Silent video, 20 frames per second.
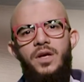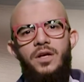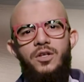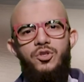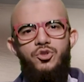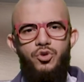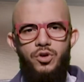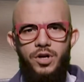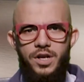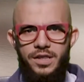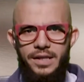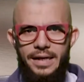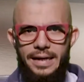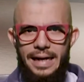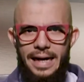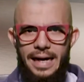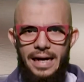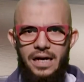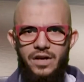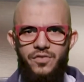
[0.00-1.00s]
during their
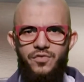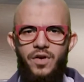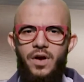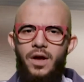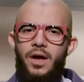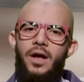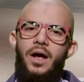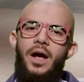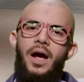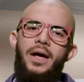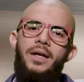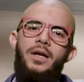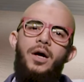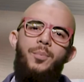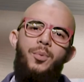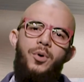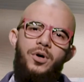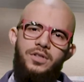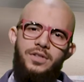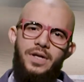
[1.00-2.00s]
life and
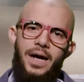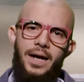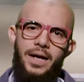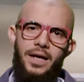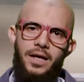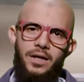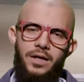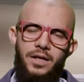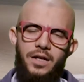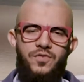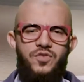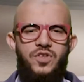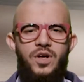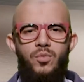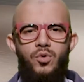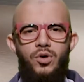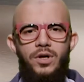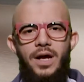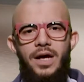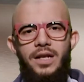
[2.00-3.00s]
upon dying and if
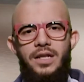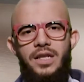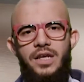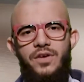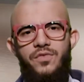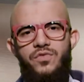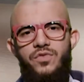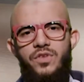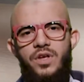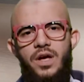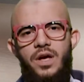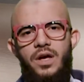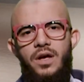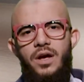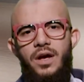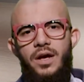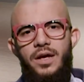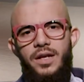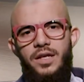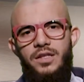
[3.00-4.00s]
someone had lived
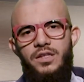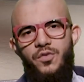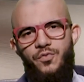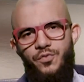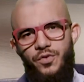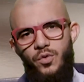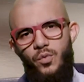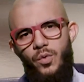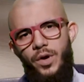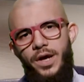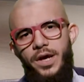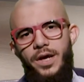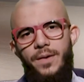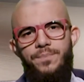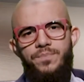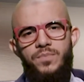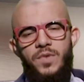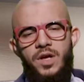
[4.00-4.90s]
in a different way,